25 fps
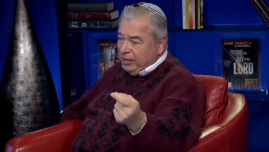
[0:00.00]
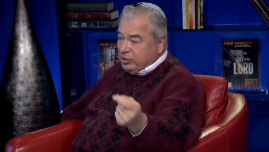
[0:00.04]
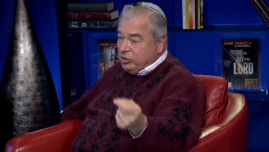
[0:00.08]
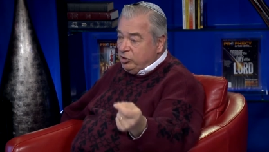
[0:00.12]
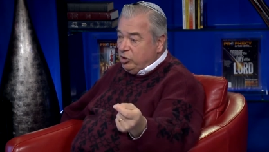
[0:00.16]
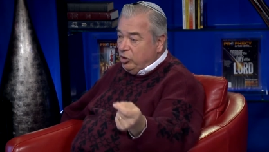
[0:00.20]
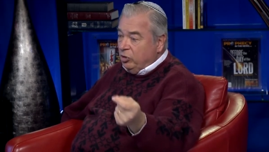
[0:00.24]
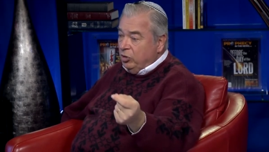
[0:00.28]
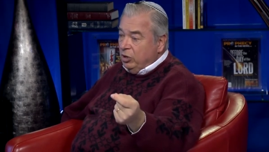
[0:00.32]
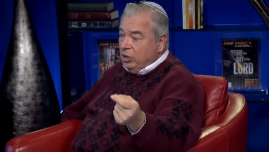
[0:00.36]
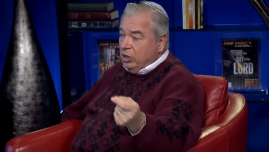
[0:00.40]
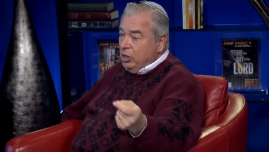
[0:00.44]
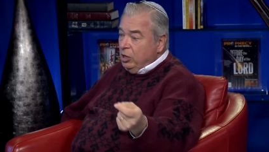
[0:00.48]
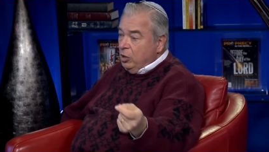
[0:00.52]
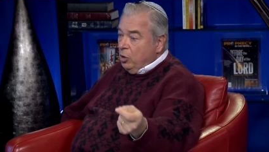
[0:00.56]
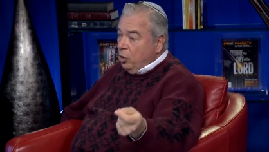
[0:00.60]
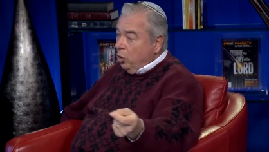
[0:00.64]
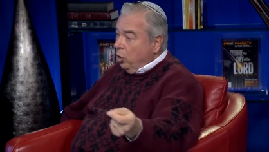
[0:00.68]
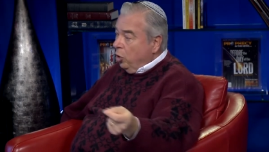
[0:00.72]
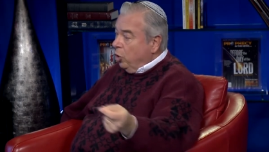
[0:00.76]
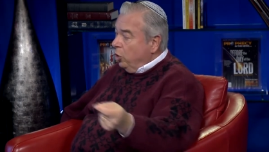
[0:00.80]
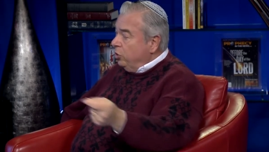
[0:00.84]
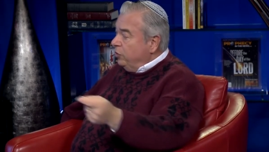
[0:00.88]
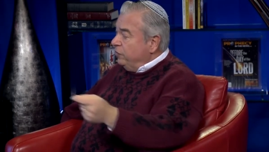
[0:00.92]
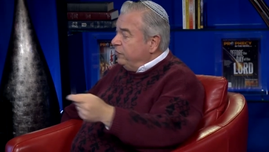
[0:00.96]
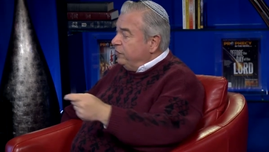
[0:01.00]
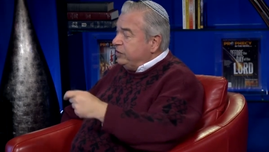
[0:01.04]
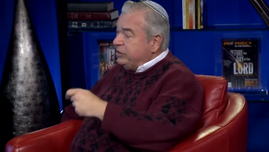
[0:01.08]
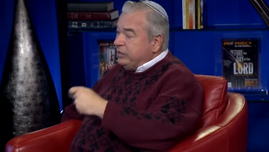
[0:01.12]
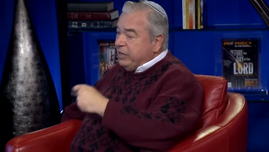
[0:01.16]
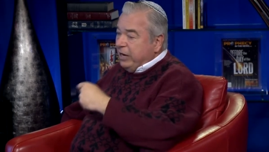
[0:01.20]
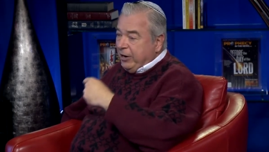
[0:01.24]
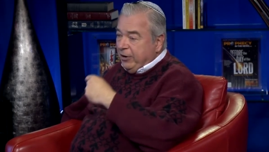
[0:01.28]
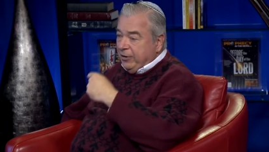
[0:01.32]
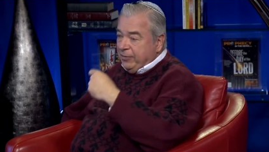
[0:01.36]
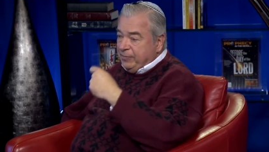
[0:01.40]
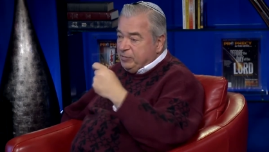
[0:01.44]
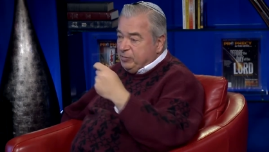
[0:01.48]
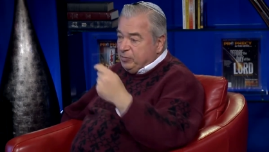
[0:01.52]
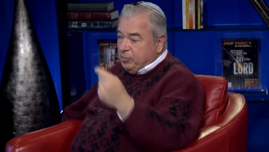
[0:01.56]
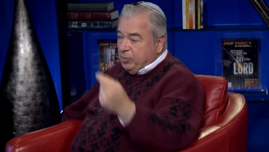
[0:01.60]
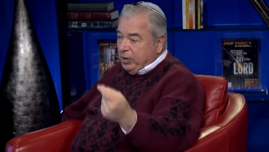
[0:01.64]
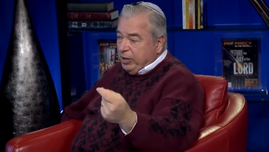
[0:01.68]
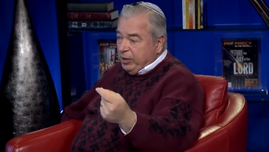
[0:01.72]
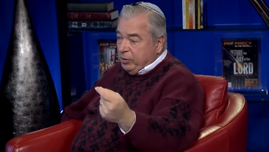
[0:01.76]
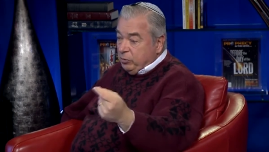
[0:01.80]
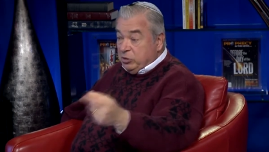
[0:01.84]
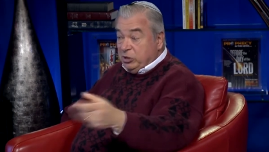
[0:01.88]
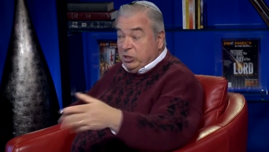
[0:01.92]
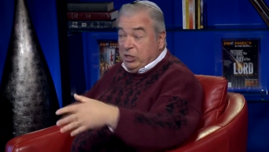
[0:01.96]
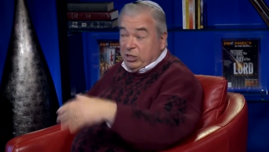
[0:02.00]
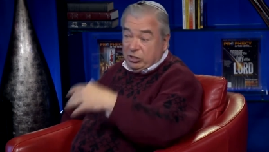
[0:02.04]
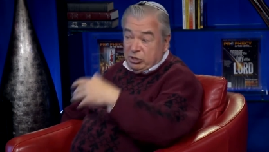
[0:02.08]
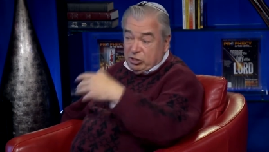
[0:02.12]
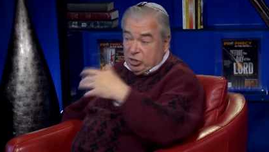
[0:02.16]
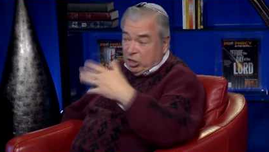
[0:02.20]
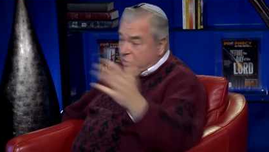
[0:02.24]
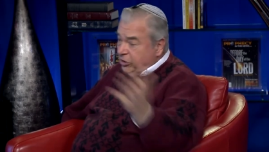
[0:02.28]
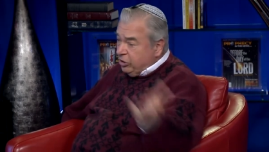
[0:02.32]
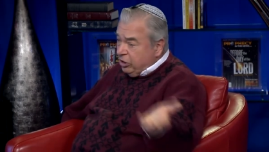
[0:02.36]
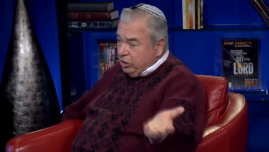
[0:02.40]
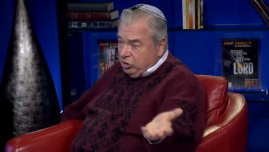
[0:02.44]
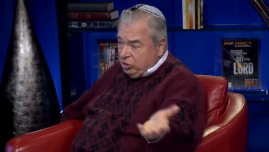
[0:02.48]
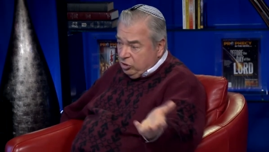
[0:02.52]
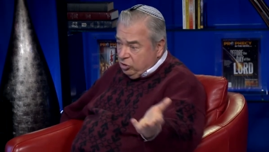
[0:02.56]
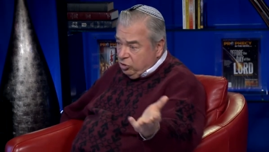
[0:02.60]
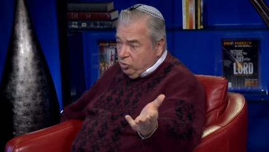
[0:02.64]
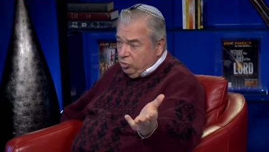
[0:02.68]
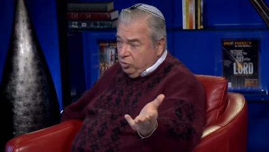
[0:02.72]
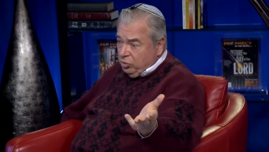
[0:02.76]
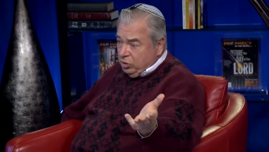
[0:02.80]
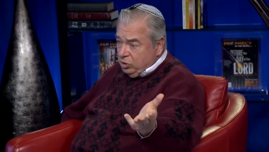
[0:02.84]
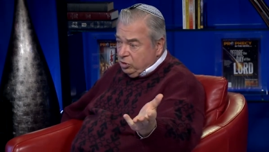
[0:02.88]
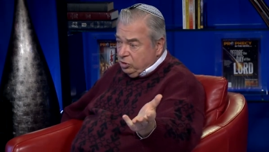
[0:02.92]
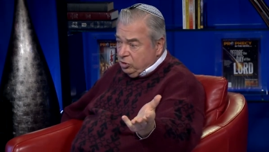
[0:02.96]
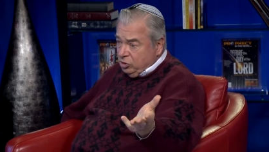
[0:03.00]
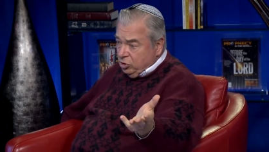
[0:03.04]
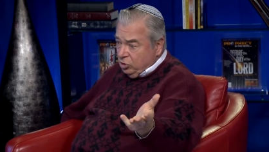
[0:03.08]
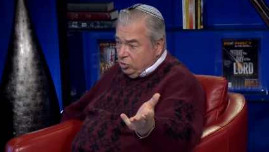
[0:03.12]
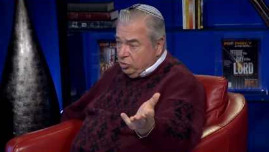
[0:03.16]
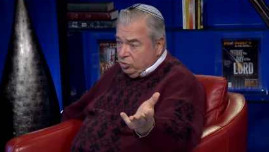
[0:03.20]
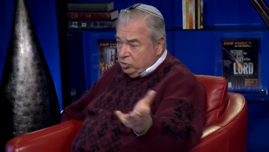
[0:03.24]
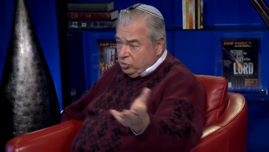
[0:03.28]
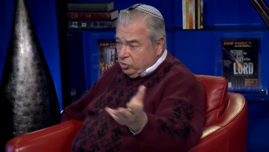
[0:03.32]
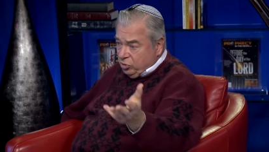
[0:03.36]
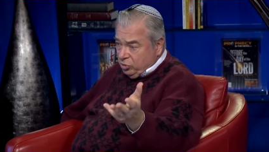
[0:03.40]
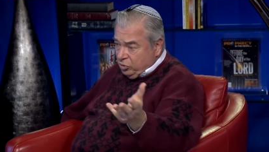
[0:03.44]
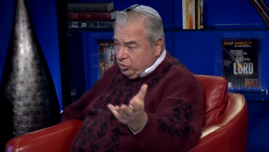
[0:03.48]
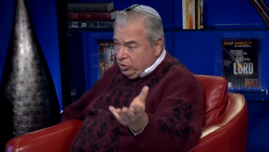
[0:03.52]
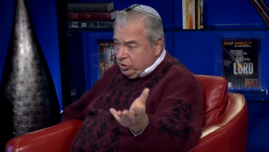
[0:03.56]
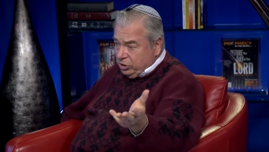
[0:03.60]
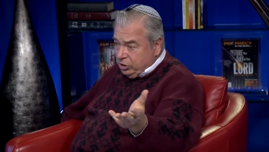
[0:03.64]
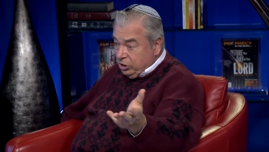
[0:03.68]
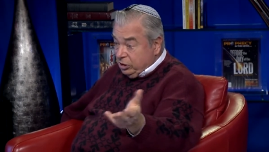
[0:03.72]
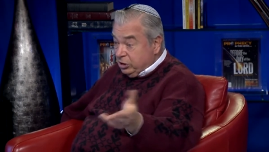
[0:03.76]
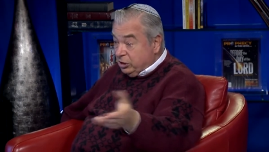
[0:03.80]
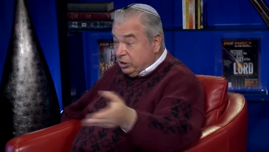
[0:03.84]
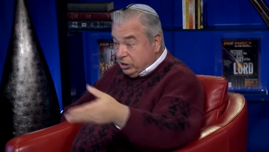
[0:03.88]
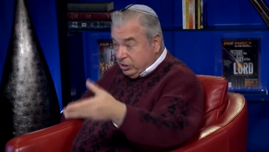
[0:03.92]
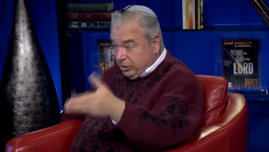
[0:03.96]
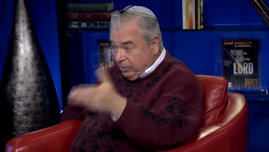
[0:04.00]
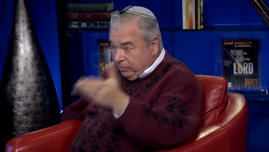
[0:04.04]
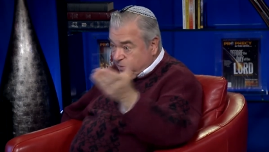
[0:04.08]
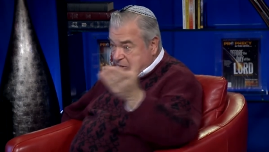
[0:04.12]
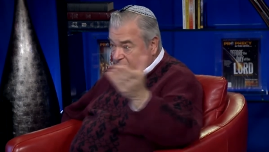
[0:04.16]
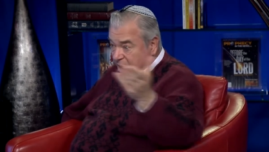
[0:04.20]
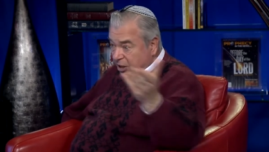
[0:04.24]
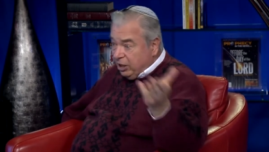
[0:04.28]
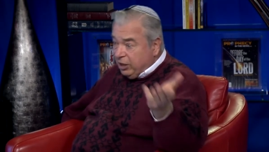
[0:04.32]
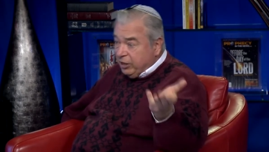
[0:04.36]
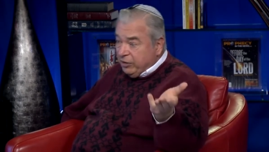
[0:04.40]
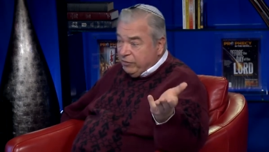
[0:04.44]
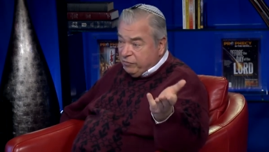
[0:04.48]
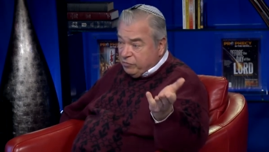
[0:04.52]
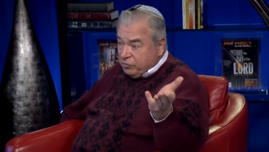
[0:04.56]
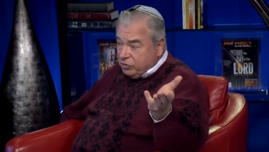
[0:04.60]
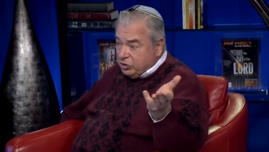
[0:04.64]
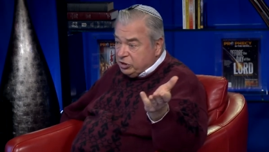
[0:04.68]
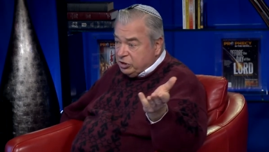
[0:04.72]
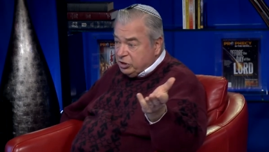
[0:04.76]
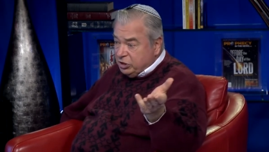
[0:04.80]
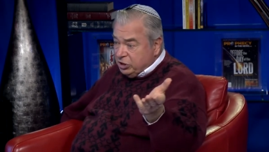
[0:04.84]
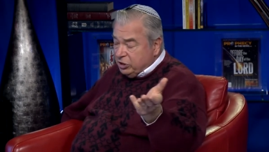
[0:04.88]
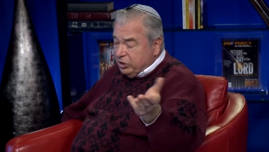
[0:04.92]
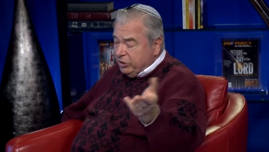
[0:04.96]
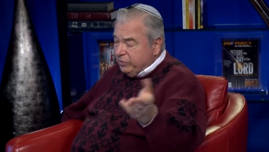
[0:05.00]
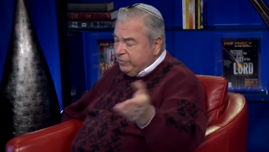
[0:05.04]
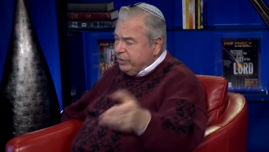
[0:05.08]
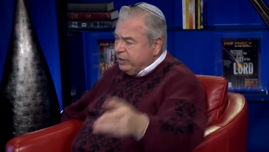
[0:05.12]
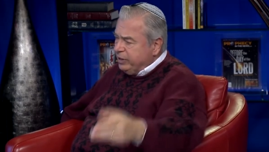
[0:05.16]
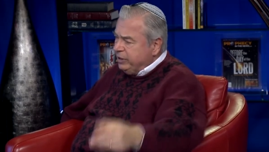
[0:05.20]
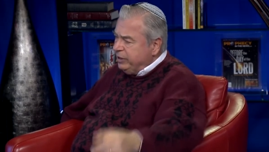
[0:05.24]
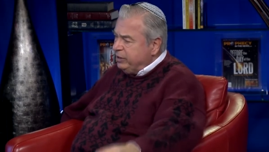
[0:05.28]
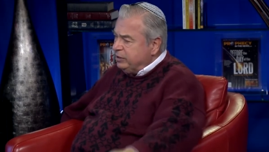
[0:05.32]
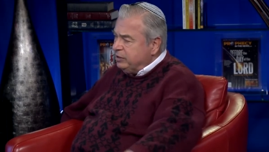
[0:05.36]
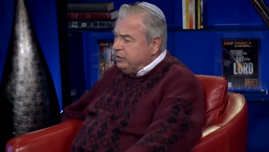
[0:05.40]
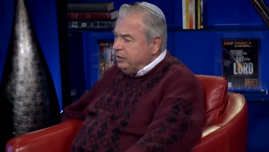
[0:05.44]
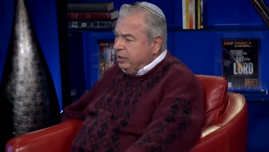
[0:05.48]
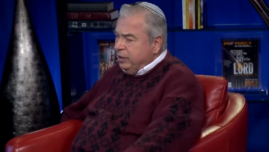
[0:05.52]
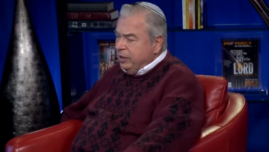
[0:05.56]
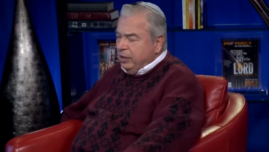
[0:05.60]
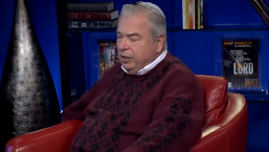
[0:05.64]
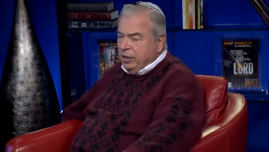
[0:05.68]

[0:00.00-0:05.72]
So all of this Arab Spring, which has nothing to do with Jews or Christians except the killing of Christians in the Middle East,